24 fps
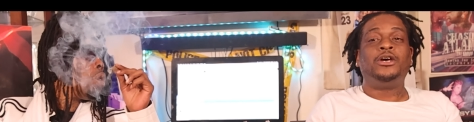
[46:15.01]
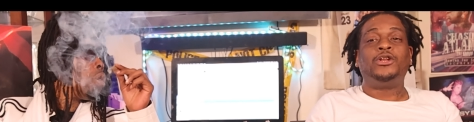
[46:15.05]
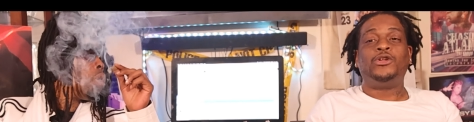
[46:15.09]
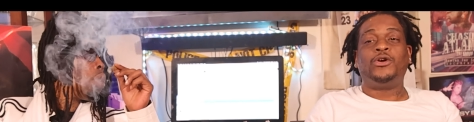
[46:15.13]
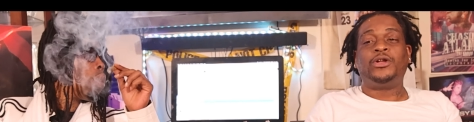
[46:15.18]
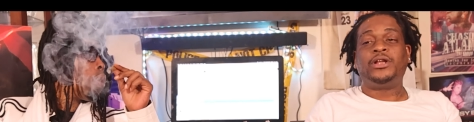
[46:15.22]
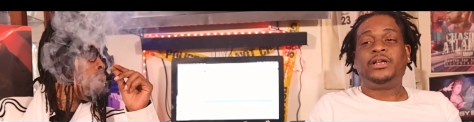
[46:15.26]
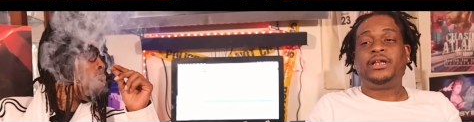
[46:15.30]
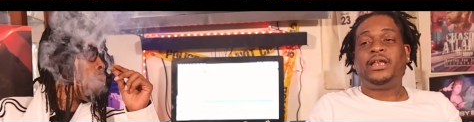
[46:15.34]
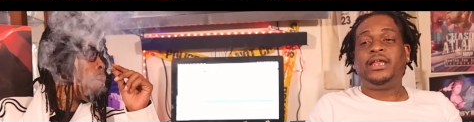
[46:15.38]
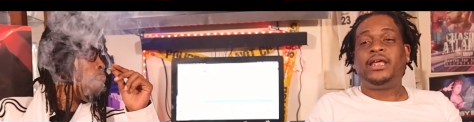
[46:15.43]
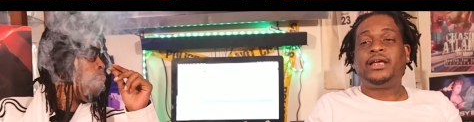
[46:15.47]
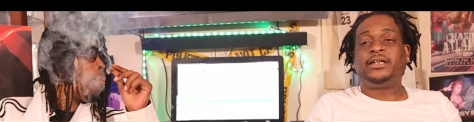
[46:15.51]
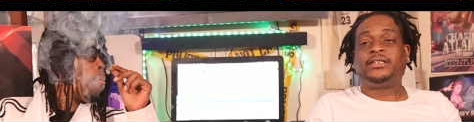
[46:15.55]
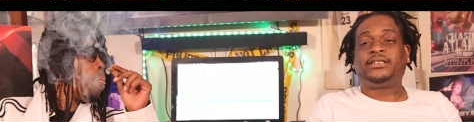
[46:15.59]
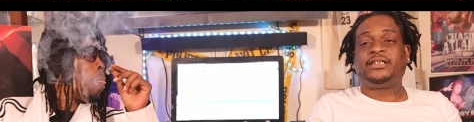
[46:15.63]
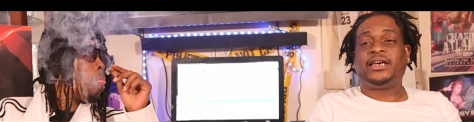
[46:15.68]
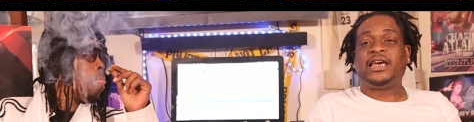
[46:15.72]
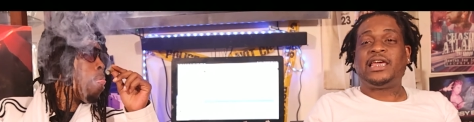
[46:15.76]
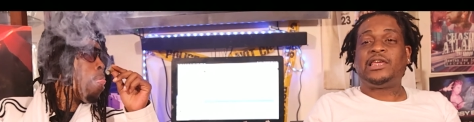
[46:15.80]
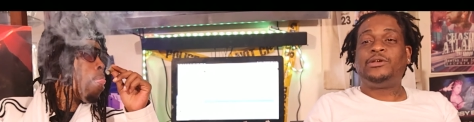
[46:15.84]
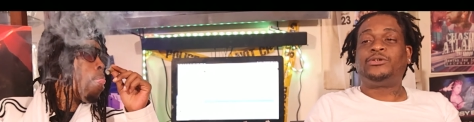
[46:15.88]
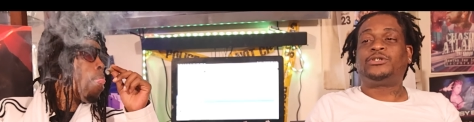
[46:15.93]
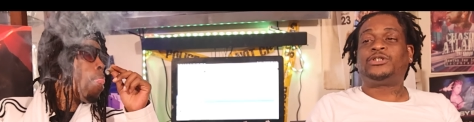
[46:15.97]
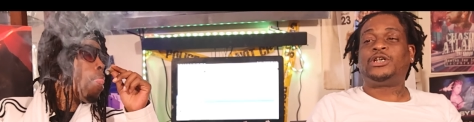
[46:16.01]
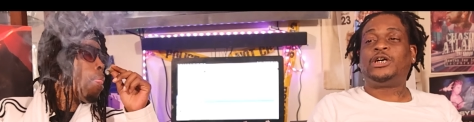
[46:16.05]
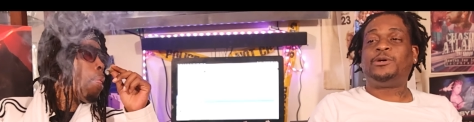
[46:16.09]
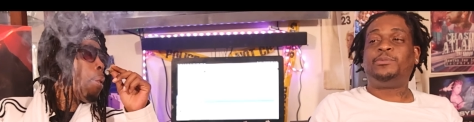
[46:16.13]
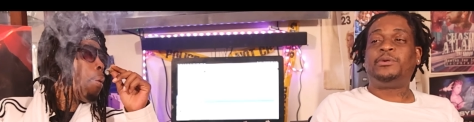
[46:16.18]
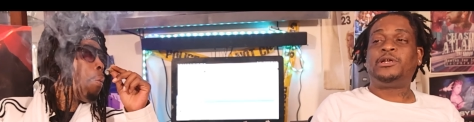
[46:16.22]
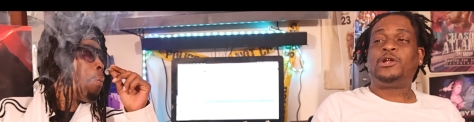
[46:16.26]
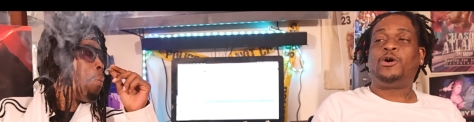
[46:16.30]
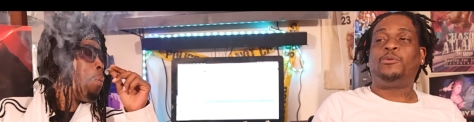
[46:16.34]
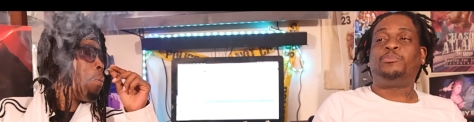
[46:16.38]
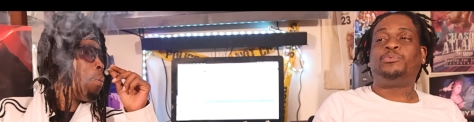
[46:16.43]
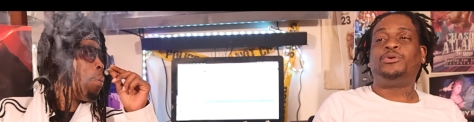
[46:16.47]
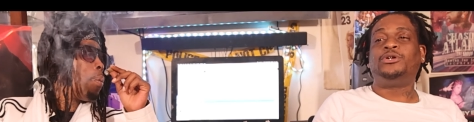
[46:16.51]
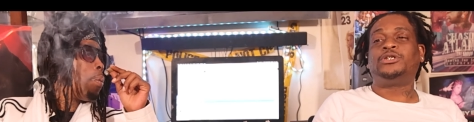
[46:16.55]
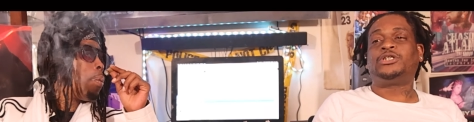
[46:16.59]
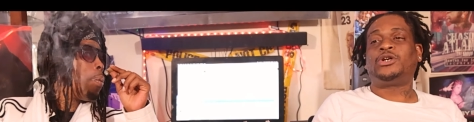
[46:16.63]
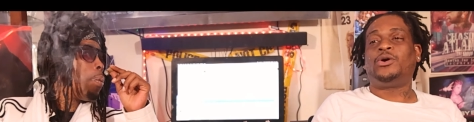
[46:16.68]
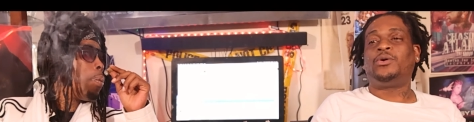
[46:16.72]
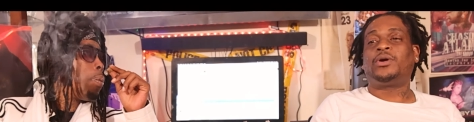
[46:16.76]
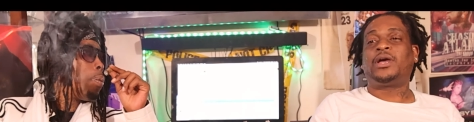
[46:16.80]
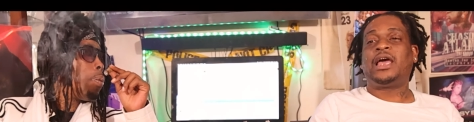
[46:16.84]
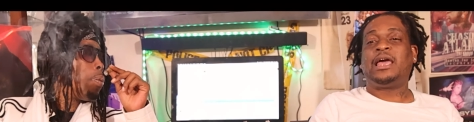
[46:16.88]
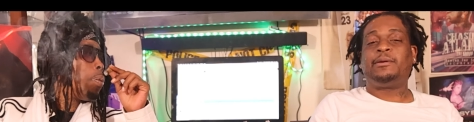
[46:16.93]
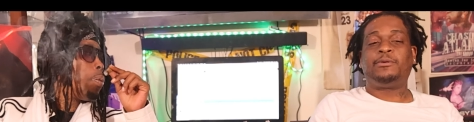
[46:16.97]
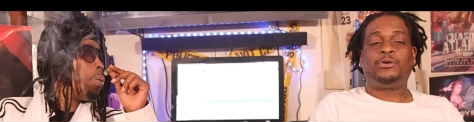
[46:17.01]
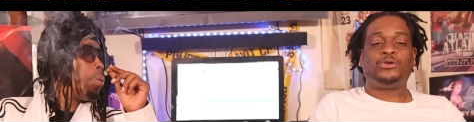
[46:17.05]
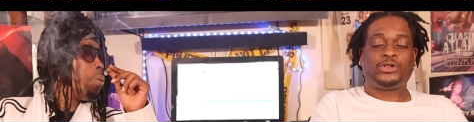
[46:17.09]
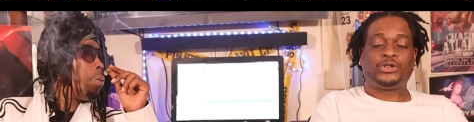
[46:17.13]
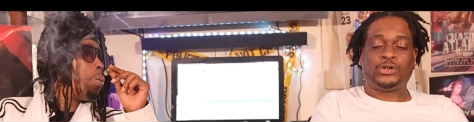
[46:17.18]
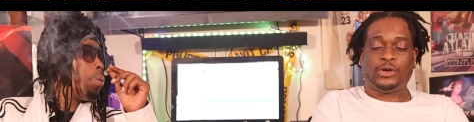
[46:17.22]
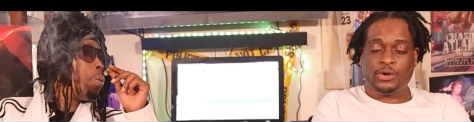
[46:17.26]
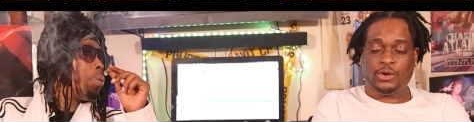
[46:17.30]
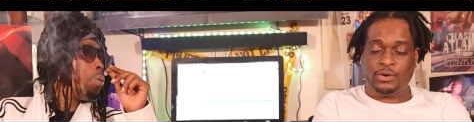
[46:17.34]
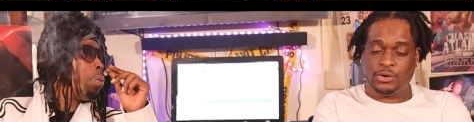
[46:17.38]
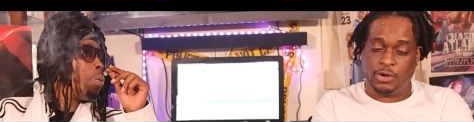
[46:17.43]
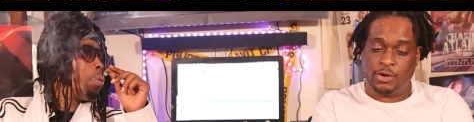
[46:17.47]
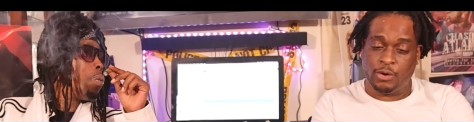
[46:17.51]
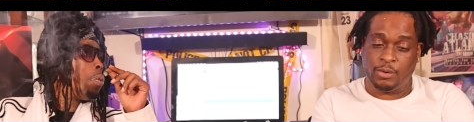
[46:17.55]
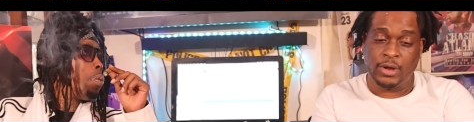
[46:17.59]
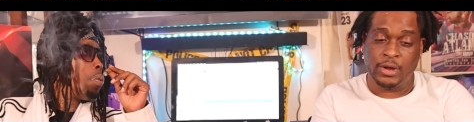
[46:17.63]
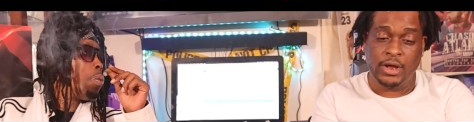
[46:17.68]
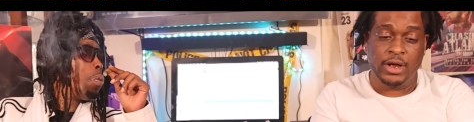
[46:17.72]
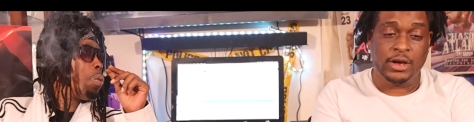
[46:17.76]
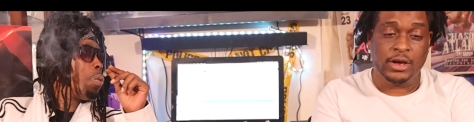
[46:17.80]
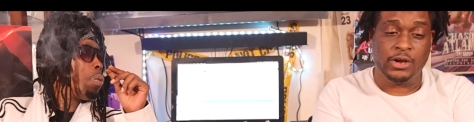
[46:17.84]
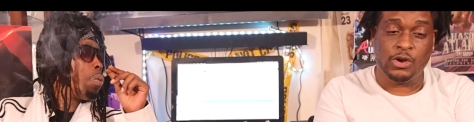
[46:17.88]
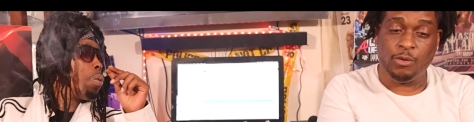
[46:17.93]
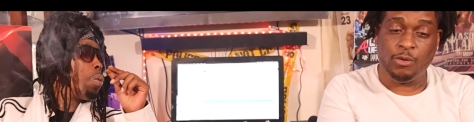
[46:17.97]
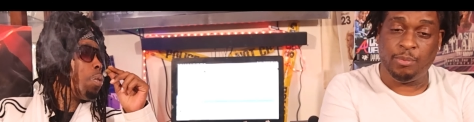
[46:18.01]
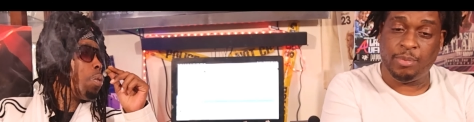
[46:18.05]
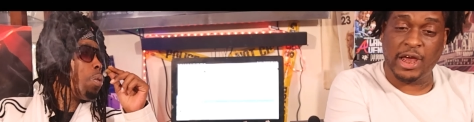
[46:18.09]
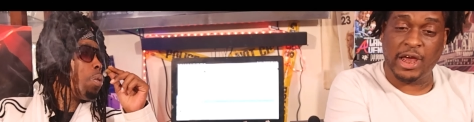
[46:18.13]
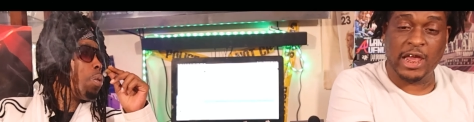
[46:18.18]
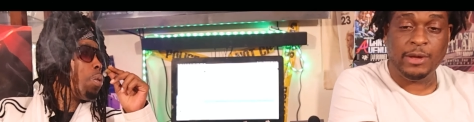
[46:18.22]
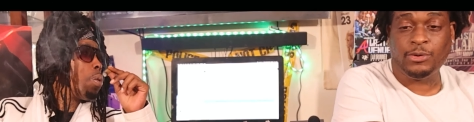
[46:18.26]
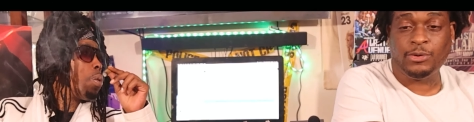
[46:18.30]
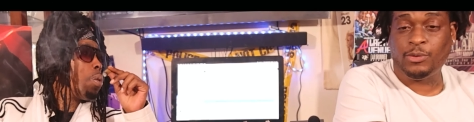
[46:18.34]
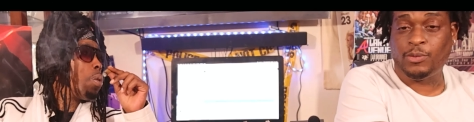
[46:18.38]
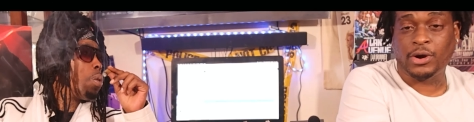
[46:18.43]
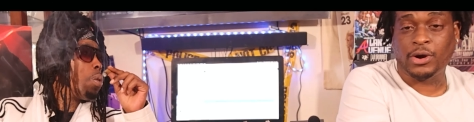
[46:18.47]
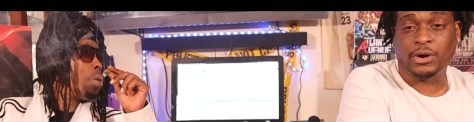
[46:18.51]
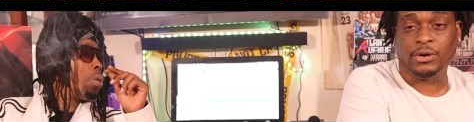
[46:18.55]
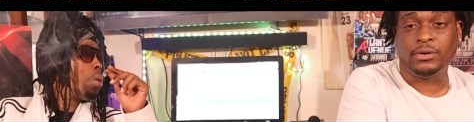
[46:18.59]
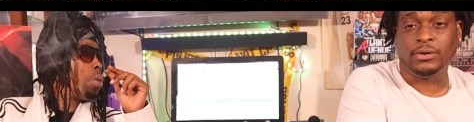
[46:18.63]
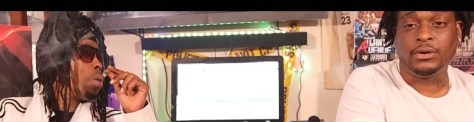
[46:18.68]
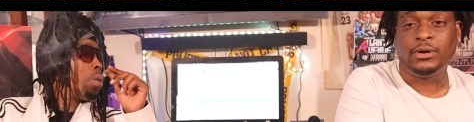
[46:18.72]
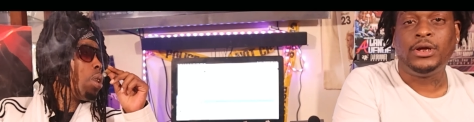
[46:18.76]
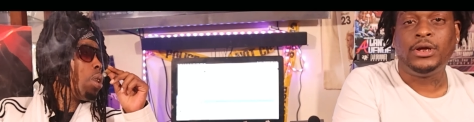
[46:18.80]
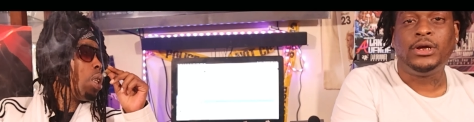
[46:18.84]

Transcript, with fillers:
Speaker 1: nigga tell you something, don't put you on game, don't show you no paperwork.